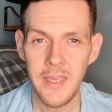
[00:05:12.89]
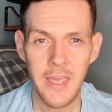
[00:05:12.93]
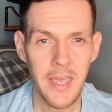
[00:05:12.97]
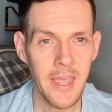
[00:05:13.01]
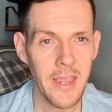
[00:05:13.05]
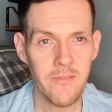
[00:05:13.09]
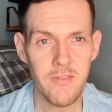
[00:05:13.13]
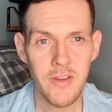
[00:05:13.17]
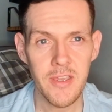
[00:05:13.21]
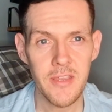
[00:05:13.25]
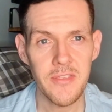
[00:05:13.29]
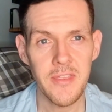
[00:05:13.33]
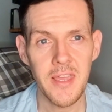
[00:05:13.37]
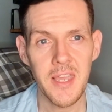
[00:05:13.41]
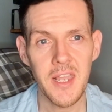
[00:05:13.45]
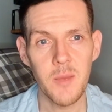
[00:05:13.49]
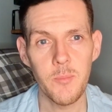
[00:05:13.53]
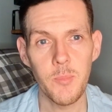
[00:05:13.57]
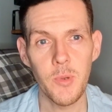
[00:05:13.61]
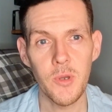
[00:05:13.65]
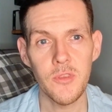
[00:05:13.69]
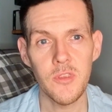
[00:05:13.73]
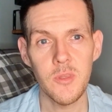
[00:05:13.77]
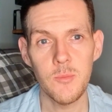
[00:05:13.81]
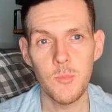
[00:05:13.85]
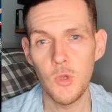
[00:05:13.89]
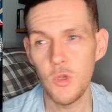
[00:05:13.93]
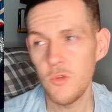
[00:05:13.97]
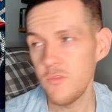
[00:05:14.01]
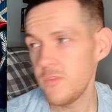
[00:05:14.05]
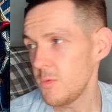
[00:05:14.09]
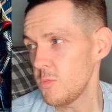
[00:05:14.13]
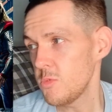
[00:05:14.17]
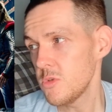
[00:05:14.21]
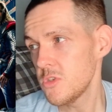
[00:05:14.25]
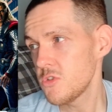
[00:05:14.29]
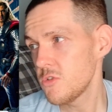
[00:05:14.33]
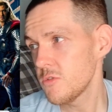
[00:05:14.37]
Everything about the movie
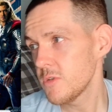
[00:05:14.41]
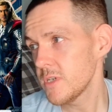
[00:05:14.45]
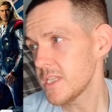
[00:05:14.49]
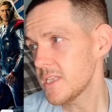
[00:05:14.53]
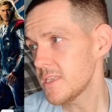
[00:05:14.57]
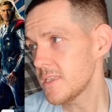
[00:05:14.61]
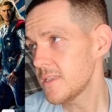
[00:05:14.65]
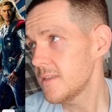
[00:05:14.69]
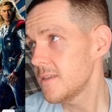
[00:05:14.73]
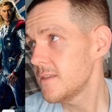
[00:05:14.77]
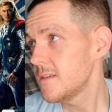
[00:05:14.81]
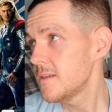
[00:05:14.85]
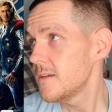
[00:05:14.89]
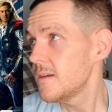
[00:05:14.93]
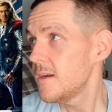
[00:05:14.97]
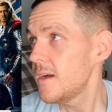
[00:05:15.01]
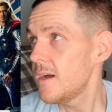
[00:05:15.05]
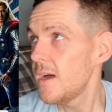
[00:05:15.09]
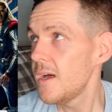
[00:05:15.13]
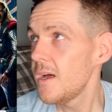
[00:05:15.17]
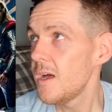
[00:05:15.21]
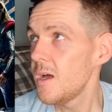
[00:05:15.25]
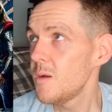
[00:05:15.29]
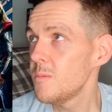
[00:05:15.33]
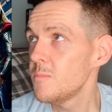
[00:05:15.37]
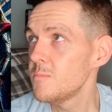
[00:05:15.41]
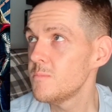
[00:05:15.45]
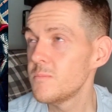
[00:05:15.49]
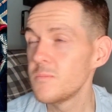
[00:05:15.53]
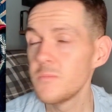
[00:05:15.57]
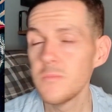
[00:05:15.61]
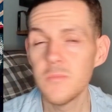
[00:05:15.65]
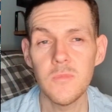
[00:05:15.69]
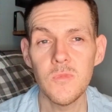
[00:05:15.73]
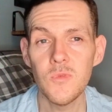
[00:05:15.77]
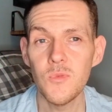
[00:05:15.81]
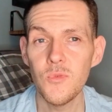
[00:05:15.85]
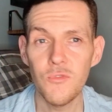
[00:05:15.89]
was great. Um,
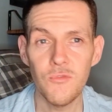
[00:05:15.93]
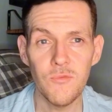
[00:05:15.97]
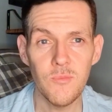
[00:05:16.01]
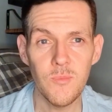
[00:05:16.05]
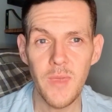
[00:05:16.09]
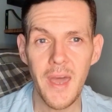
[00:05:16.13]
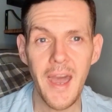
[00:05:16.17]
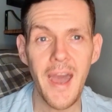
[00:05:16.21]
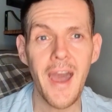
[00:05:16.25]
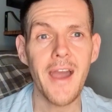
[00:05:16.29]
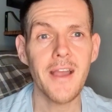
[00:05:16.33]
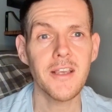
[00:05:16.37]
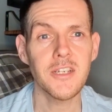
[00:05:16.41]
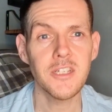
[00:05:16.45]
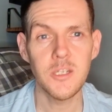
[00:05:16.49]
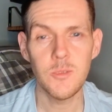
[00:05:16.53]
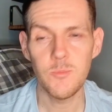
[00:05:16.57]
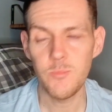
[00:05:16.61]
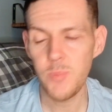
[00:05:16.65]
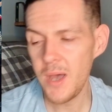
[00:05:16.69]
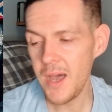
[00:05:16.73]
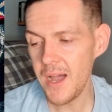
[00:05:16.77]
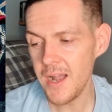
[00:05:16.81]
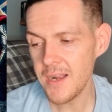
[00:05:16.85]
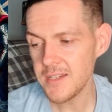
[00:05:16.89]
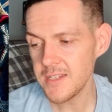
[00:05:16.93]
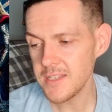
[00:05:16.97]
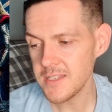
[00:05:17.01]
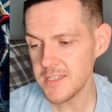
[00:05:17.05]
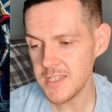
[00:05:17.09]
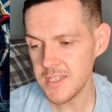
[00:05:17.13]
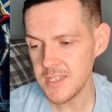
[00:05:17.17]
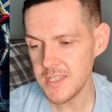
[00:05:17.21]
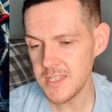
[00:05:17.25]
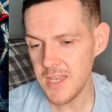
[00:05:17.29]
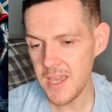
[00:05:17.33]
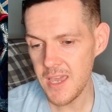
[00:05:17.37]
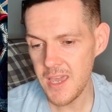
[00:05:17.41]
action packed, as I
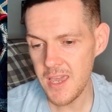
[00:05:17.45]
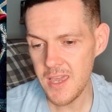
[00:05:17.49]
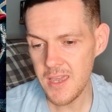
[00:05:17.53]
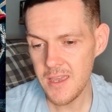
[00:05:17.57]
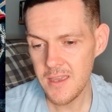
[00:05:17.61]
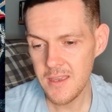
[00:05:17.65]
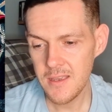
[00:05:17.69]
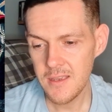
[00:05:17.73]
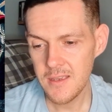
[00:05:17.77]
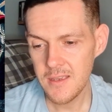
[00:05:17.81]
say.